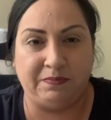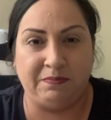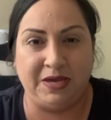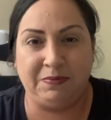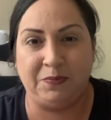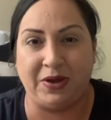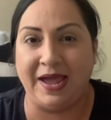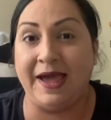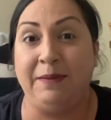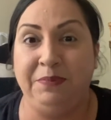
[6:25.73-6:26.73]
make people
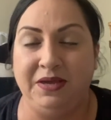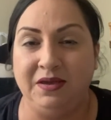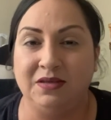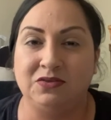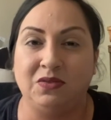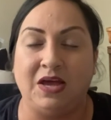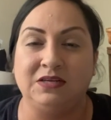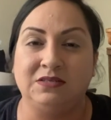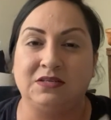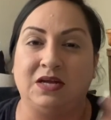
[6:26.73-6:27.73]
happy and so
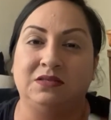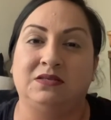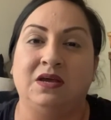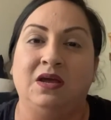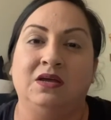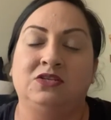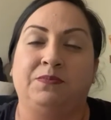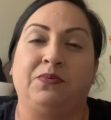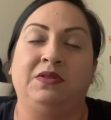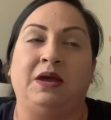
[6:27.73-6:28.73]
that just kinds
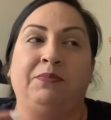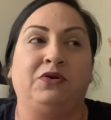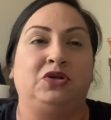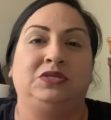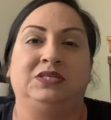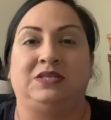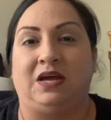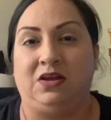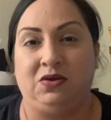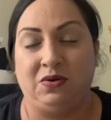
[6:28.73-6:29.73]
to that produces
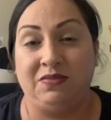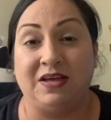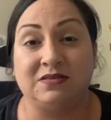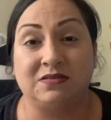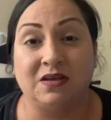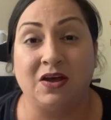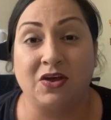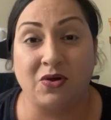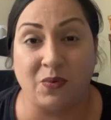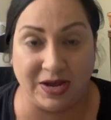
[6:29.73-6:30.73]
out of you and that's a
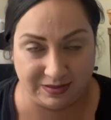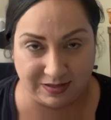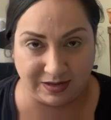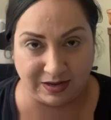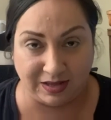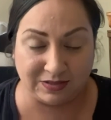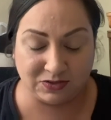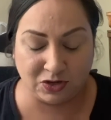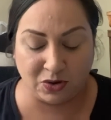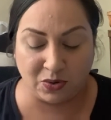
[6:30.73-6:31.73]
great thing guys
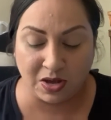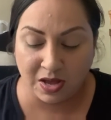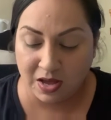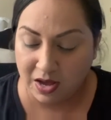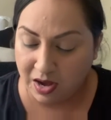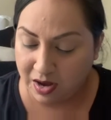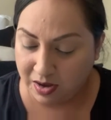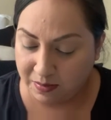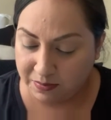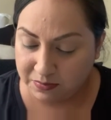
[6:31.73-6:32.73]
so
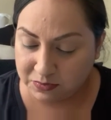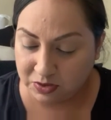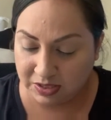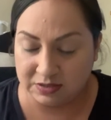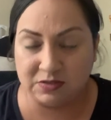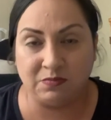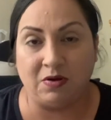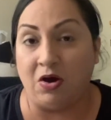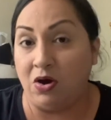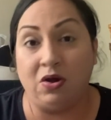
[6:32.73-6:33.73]
um so let's
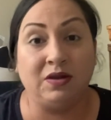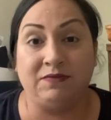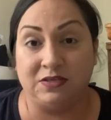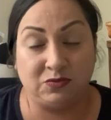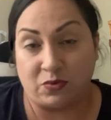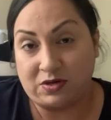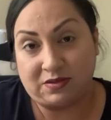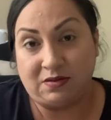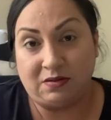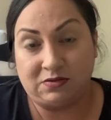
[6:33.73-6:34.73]
all of us work
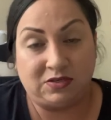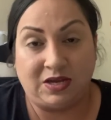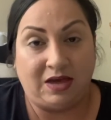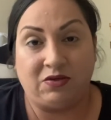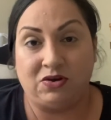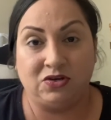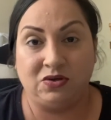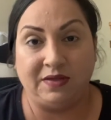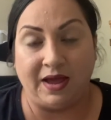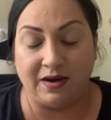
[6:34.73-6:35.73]
together to
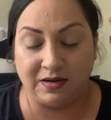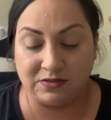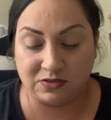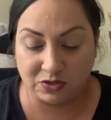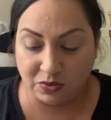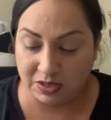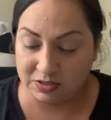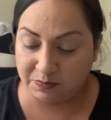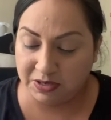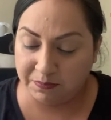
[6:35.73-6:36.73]
do that let's do it
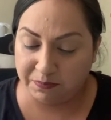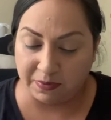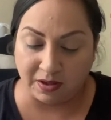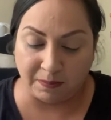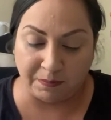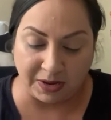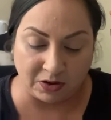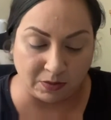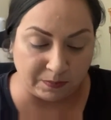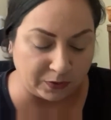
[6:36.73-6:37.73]
let's be a
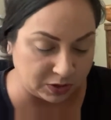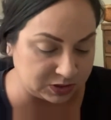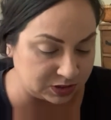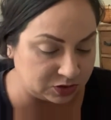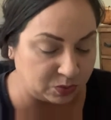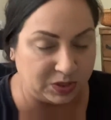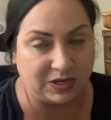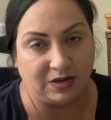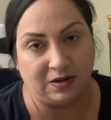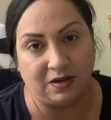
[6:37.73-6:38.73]
better person so we
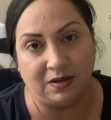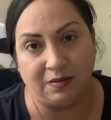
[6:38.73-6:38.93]
can